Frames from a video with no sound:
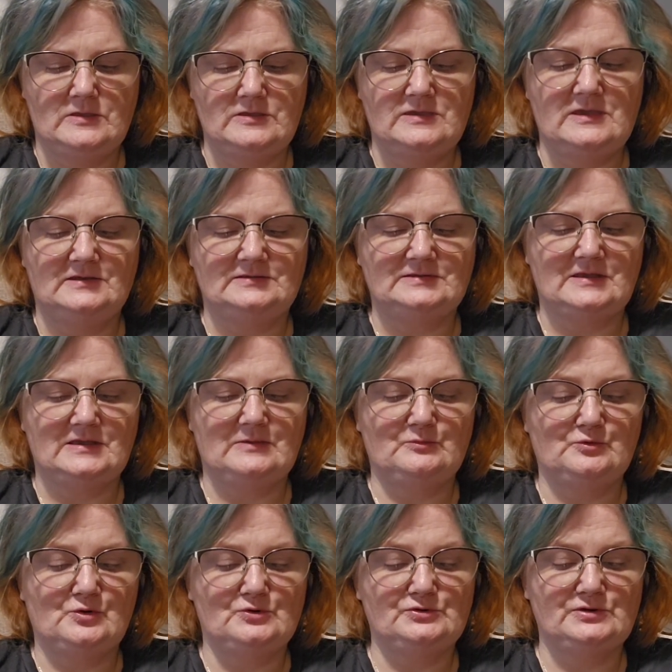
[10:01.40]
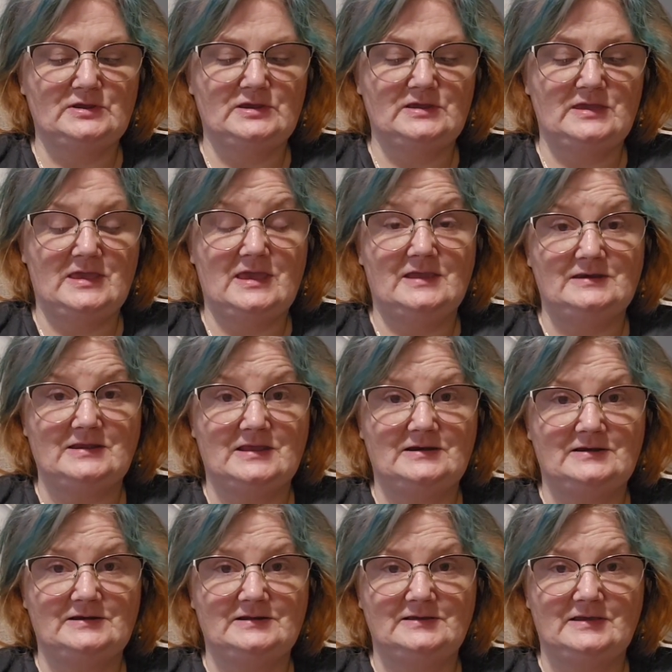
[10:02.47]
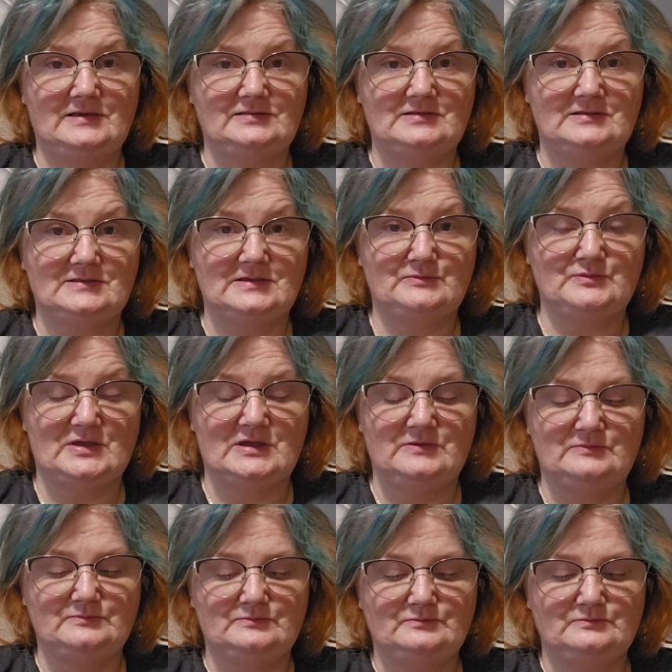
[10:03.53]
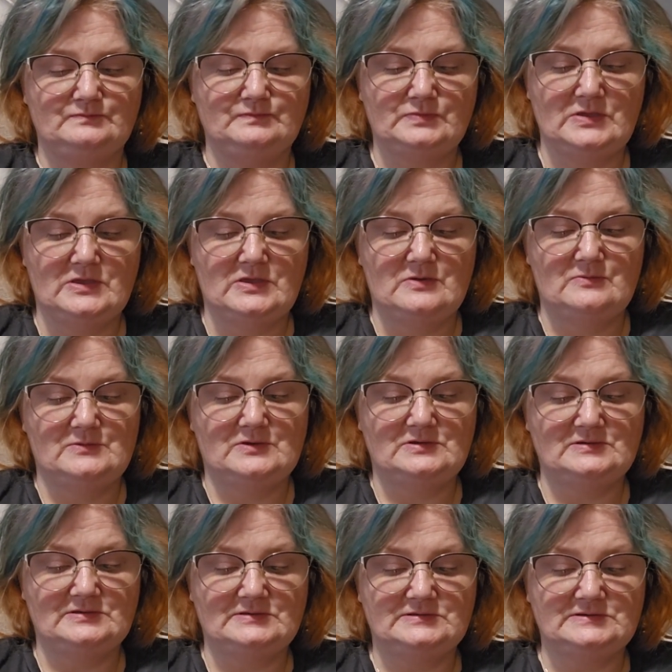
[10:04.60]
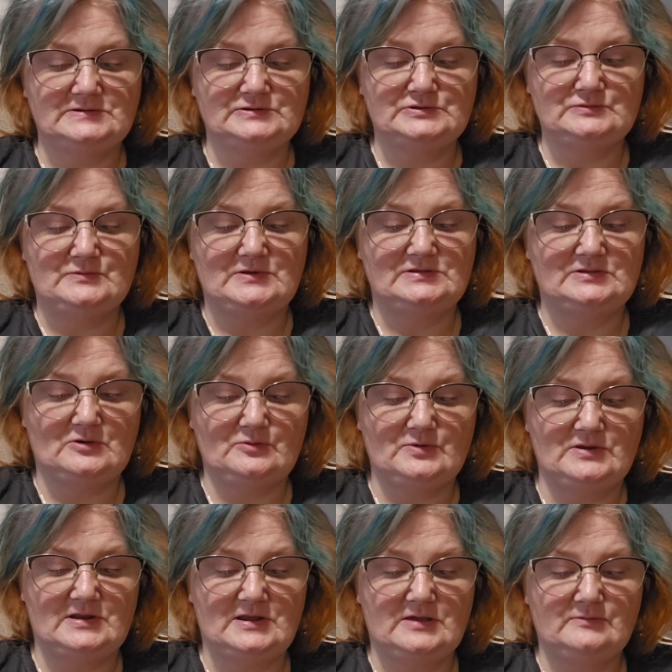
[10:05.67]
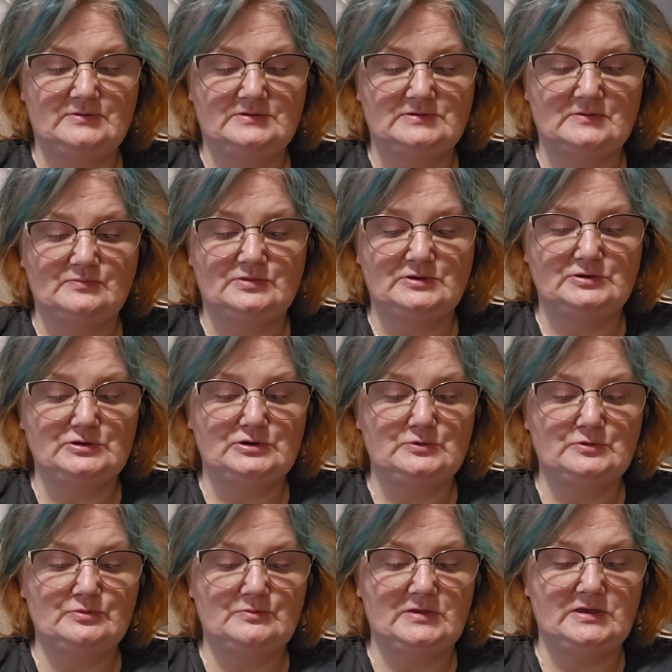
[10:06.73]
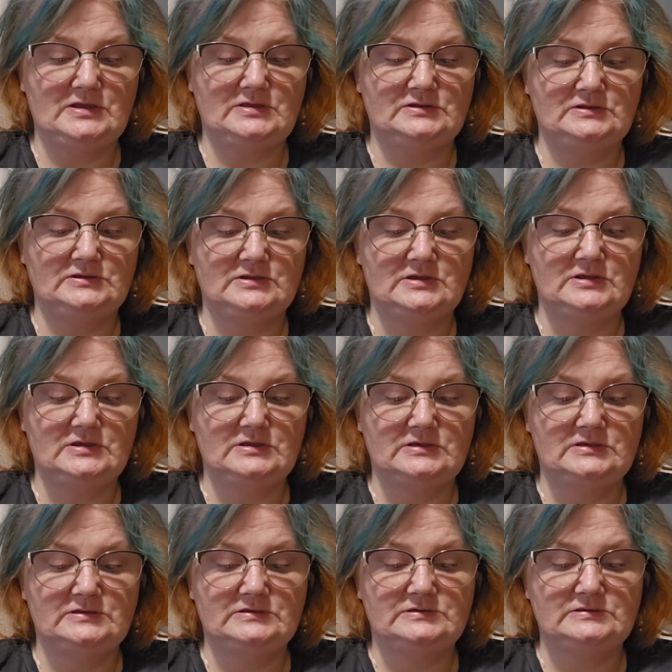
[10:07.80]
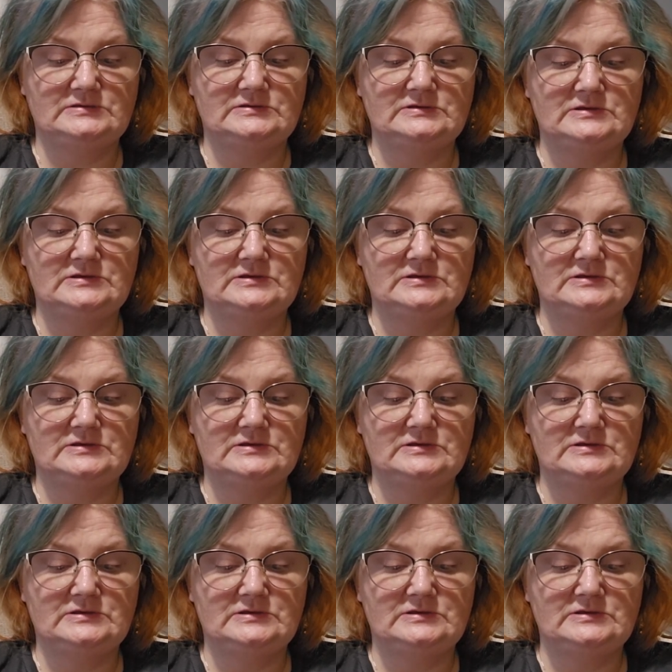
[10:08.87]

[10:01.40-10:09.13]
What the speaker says: Yes, I am crocheting and editing at the same time, because listening to myself and not having something to do with my hands is